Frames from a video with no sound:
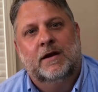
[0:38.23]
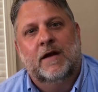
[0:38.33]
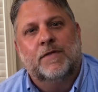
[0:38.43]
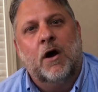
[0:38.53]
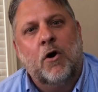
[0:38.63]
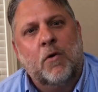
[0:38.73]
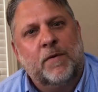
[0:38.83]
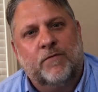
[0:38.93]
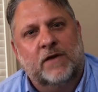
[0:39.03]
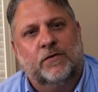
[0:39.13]
The hope
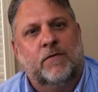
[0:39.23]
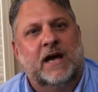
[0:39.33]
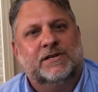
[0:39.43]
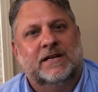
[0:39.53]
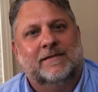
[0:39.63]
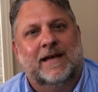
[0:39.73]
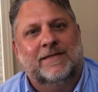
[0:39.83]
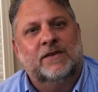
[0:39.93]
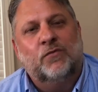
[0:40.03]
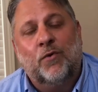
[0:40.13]
of resurrection is that
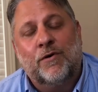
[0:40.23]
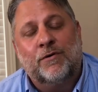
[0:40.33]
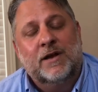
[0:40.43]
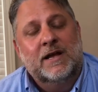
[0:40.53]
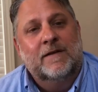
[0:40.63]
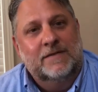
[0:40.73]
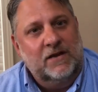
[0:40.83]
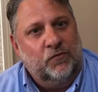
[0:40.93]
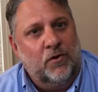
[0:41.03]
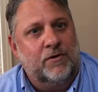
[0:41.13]
this world,
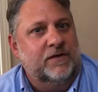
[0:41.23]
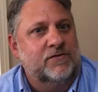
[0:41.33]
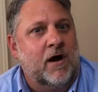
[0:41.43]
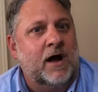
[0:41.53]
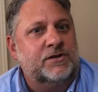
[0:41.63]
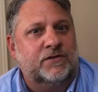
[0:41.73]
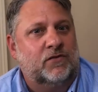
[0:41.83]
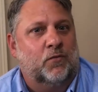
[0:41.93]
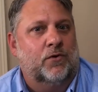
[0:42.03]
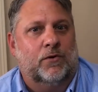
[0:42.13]
this world is not just the
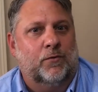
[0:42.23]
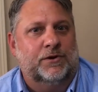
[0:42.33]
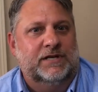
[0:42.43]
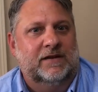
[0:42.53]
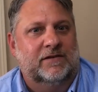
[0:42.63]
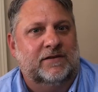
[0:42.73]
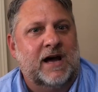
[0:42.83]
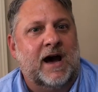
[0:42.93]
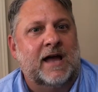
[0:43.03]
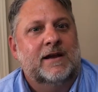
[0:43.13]
world where Jesus
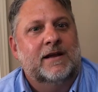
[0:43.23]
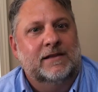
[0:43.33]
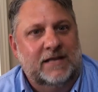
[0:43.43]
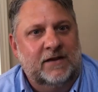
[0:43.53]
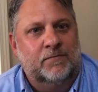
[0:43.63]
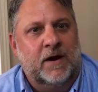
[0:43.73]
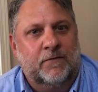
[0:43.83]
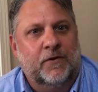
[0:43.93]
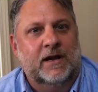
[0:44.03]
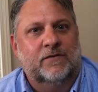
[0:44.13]
died. This, my
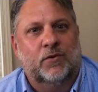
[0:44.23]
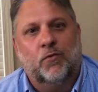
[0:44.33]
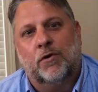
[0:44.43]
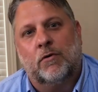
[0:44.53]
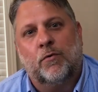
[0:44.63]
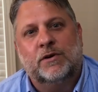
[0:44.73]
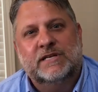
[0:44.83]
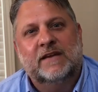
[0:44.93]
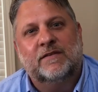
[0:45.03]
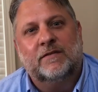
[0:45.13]
friend, is the world where
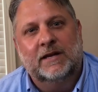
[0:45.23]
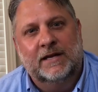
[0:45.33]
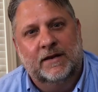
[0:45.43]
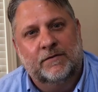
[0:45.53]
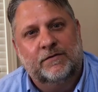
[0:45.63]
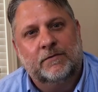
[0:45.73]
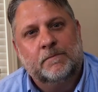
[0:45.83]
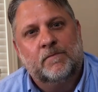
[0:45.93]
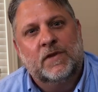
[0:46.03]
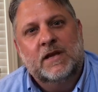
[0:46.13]
Jesus lives.
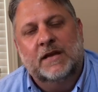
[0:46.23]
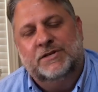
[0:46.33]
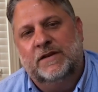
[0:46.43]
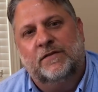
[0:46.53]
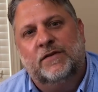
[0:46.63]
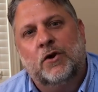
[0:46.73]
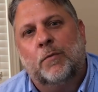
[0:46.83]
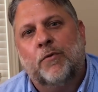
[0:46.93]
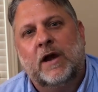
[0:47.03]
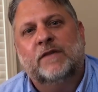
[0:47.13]
And Jesus still
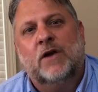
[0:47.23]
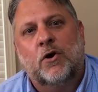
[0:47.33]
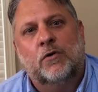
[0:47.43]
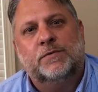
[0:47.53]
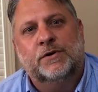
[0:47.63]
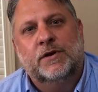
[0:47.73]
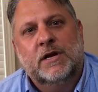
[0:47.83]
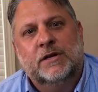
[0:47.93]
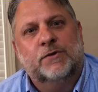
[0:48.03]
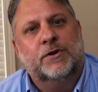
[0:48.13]
brings hope to,
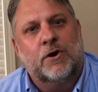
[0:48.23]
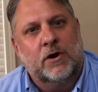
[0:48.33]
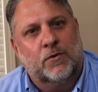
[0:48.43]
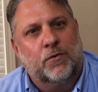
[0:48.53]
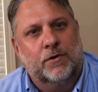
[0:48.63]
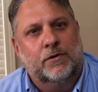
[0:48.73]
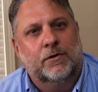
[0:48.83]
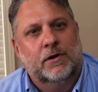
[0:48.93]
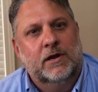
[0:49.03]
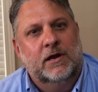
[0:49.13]
to a dark world.
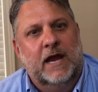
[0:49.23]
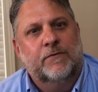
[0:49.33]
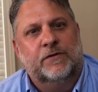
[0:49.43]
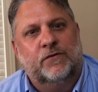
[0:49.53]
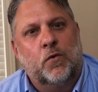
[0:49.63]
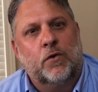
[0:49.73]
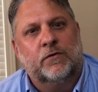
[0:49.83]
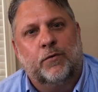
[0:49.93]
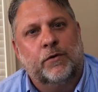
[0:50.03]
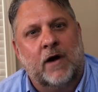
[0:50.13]
He restores
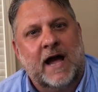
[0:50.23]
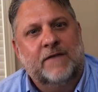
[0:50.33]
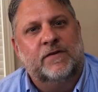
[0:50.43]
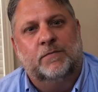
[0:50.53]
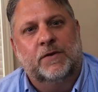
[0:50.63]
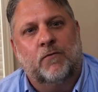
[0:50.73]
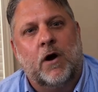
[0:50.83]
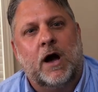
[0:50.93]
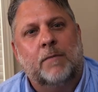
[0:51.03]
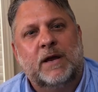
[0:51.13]
where life has been
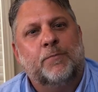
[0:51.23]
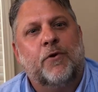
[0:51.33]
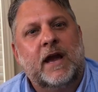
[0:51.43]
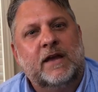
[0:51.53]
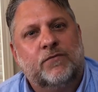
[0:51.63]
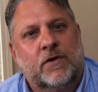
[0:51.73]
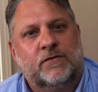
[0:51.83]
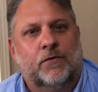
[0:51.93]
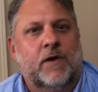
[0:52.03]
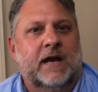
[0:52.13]
robbed. He brings
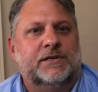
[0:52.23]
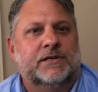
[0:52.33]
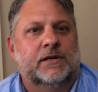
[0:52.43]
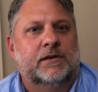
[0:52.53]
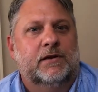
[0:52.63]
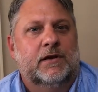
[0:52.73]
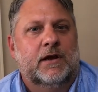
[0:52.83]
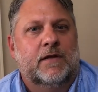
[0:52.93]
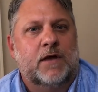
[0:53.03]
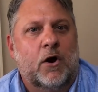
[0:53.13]
resurrection.
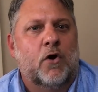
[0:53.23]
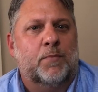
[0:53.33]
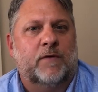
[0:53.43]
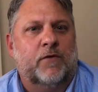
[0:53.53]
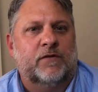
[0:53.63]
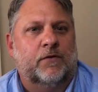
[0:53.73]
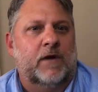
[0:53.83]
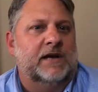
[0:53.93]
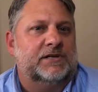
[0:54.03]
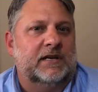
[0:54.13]
The hope of
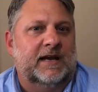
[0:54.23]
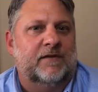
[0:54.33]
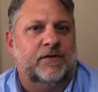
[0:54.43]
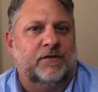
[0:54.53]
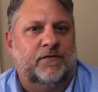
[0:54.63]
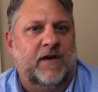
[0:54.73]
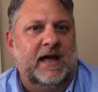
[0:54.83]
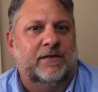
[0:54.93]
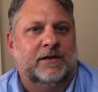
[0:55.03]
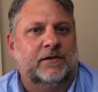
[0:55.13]
resurrection gives us
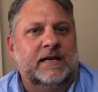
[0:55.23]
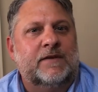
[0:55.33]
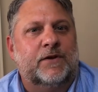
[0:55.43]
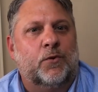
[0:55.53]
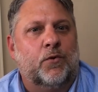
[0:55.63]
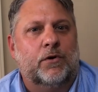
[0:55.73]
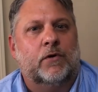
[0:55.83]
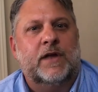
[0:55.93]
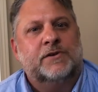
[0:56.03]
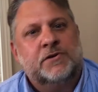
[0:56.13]
faith to live in a
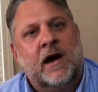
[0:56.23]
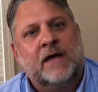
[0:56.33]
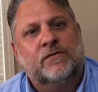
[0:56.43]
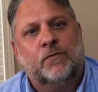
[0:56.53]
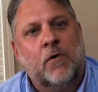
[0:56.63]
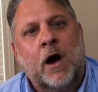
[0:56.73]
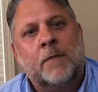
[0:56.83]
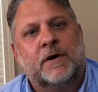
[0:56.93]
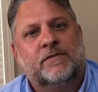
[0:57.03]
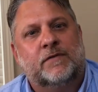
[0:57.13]
world that tries to rob
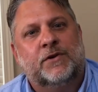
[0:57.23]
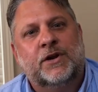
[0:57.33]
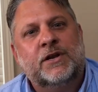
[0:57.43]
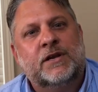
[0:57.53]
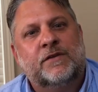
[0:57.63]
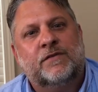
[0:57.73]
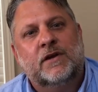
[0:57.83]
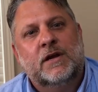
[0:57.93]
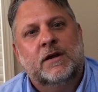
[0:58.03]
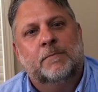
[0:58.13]
us of goodness,
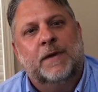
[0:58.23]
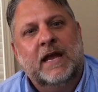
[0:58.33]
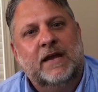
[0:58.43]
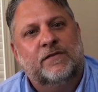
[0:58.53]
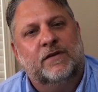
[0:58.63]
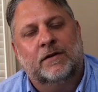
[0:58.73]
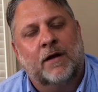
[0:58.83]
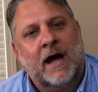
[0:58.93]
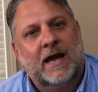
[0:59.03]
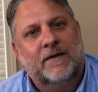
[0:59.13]
peace, and
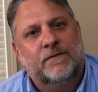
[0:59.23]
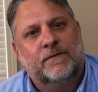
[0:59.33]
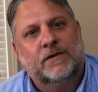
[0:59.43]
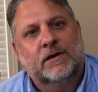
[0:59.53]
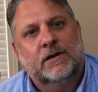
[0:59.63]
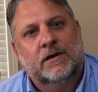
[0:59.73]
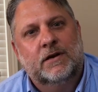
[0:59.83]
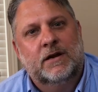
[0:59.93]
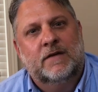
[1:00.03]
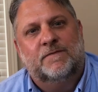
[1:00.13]
life.
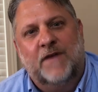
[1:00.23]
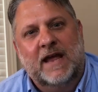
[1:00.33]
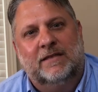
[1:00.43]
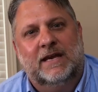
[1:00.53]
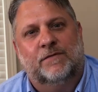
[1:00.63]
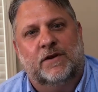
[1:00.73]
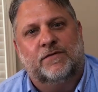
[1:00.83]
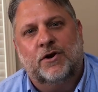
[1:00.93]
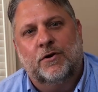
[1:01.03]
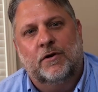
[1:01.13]
Faith gives us
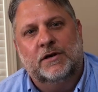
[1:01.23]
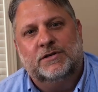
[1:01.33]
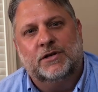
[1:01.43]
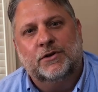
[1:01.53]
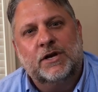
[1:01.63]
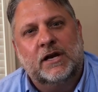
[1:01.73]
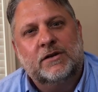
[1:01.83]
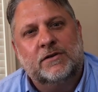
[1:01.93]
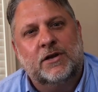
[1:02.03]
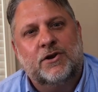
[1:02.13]
courage to look
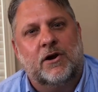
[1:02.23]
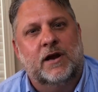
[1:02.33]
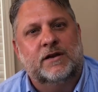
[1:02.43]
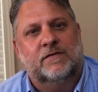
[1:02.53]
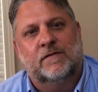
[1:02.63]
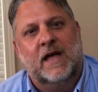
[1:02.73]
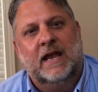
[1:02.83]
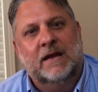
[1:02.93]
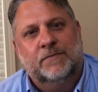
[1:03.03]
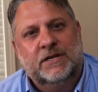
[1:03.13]
into the darkness of that
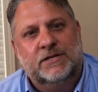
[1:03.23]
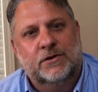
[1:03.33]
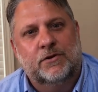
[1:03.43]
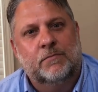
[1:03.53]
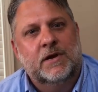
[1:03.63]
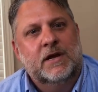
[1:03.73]
empty tomb,